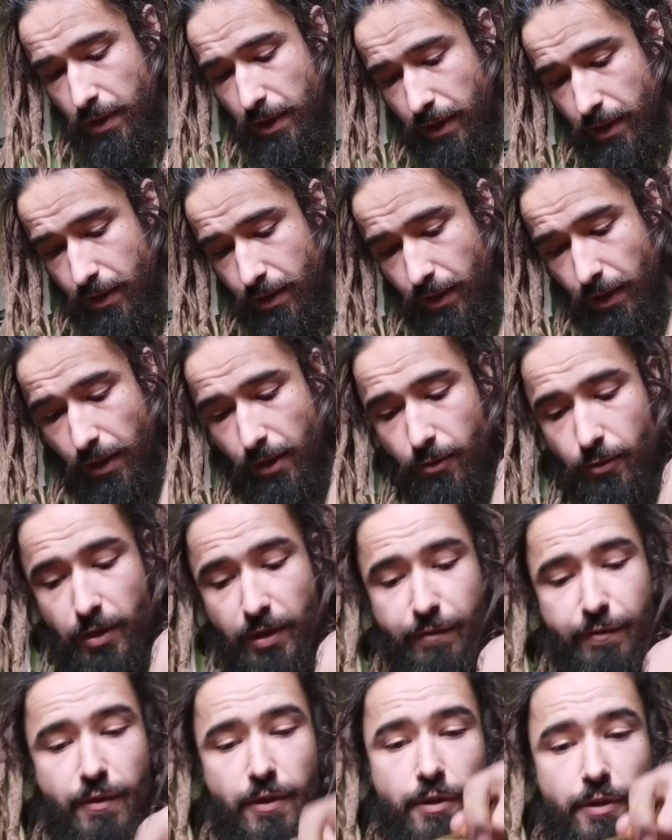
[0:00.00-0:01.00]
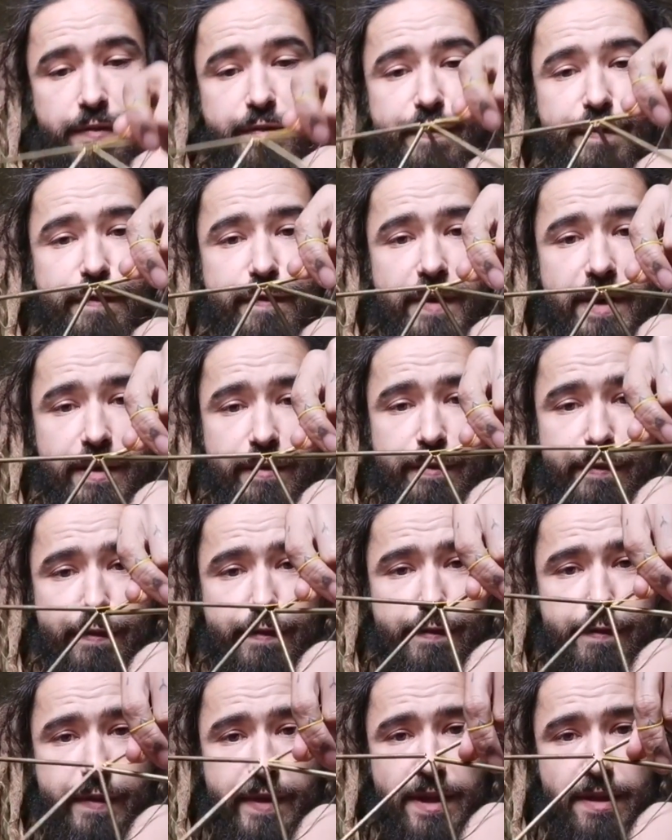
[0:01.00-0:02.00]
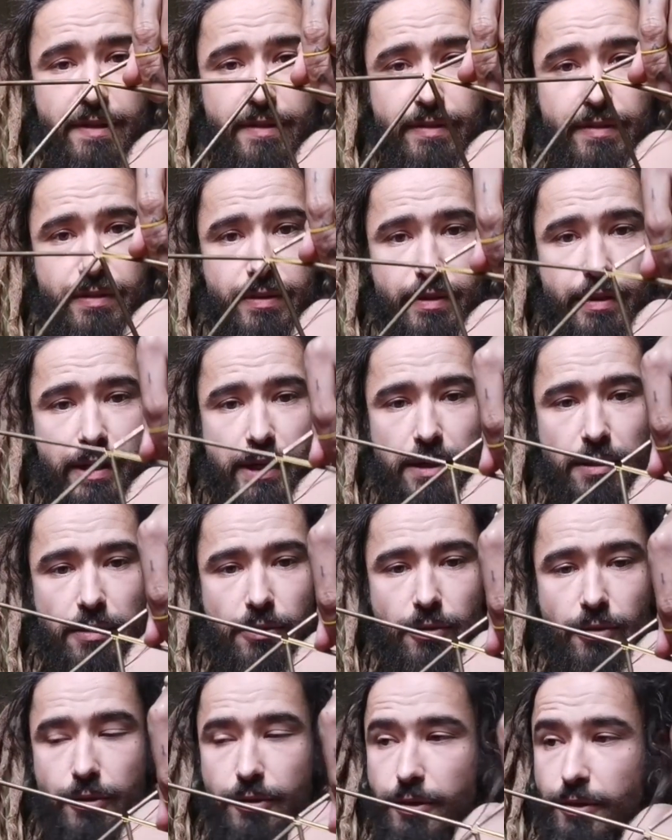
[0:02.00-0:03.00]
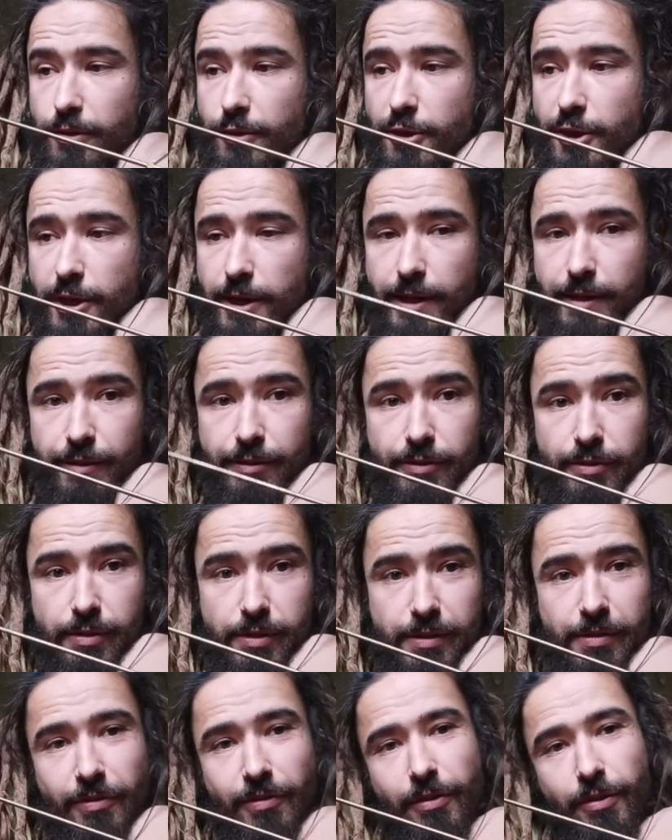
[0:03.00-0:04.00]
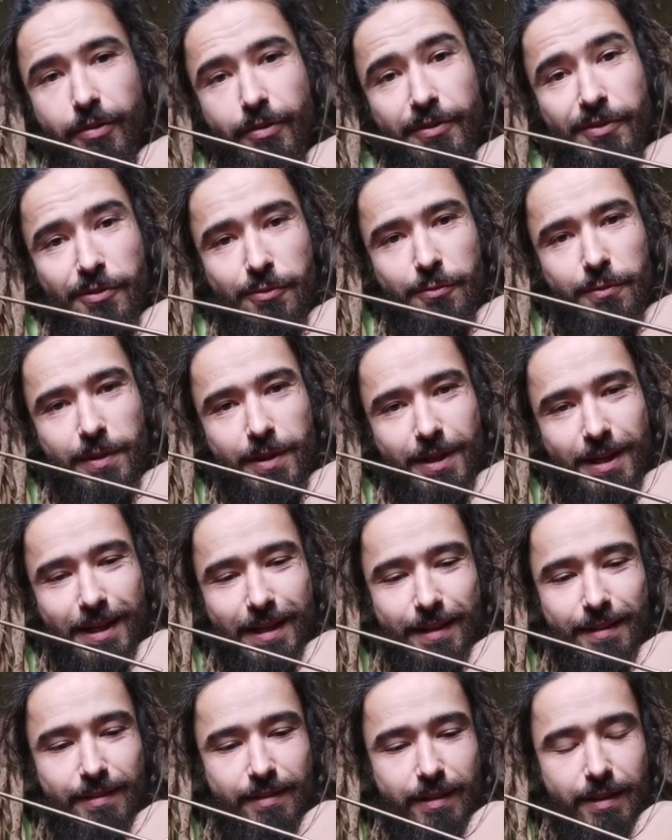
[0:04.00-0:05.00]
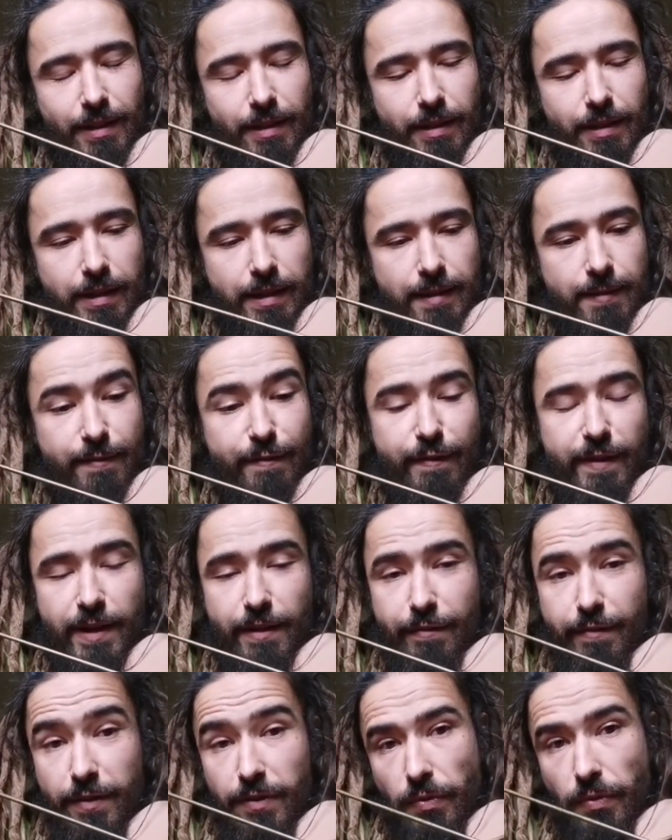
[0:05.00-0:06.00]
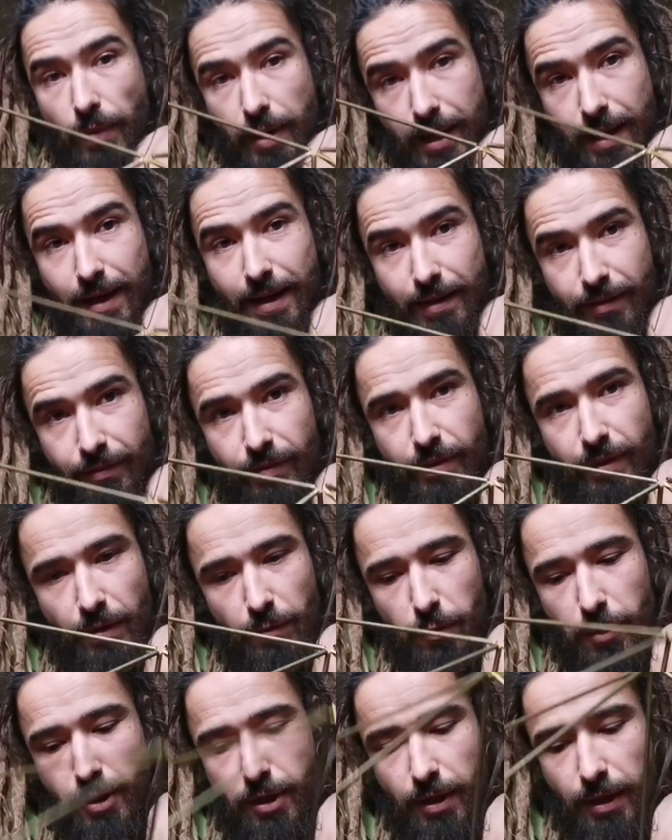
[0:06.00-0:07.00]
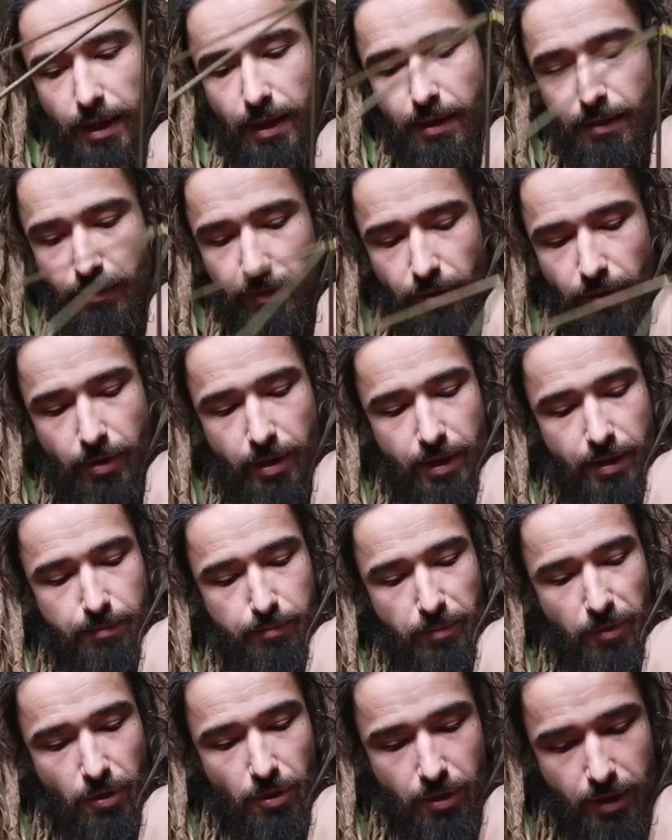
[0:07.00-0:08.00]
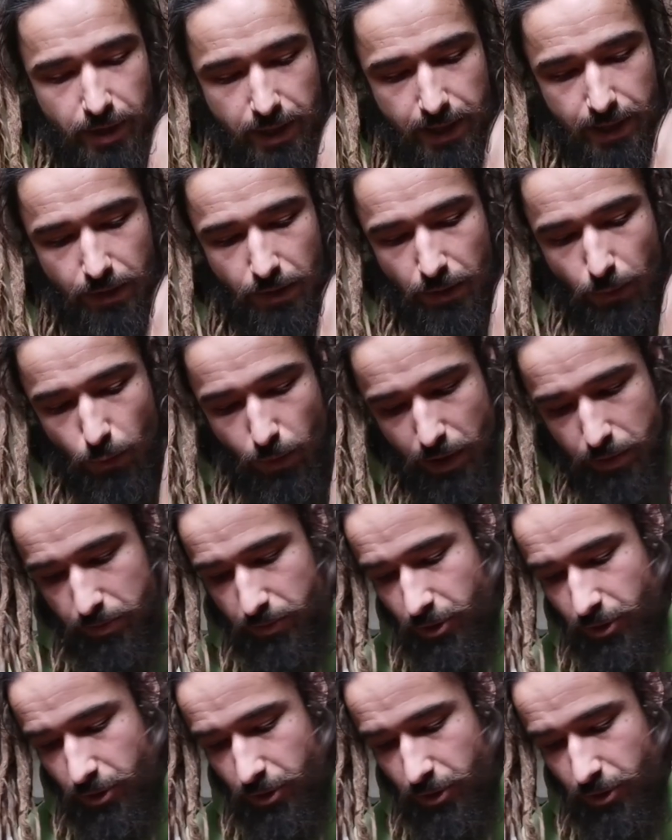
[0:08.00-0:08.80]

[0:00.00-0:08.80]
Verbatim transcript: and now I've got five fingers in that corner and still 2 on the light side and 5 is 1 less than what I need so I'm gonna add one